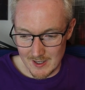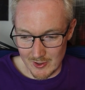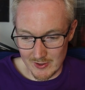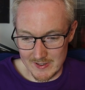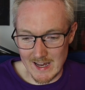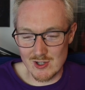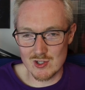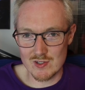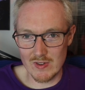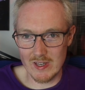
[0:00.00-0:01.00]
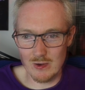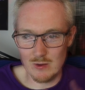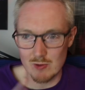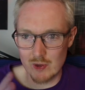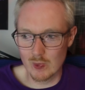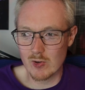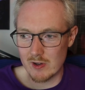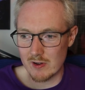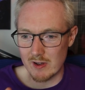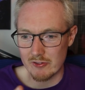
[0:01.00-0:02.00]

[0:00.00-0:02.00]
contentious video. I'm sure